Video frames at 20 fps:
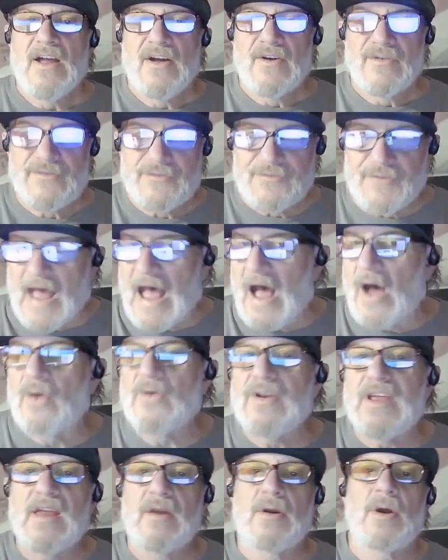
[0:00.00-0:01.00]
found
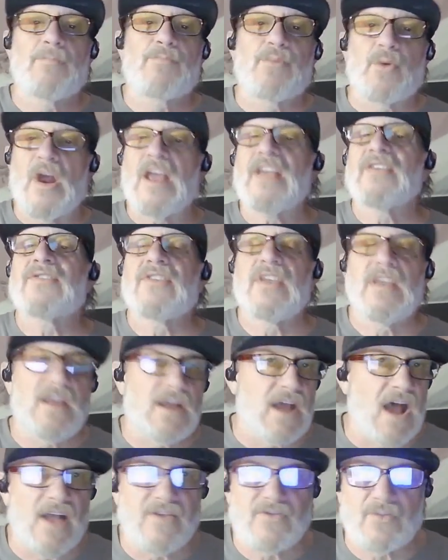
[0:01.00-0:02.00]
in embracing
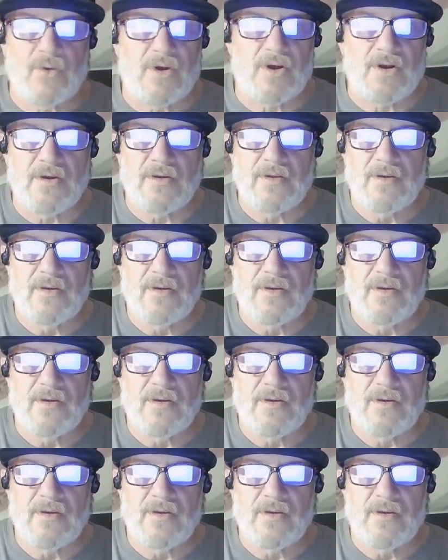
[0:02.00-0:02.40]
God's word,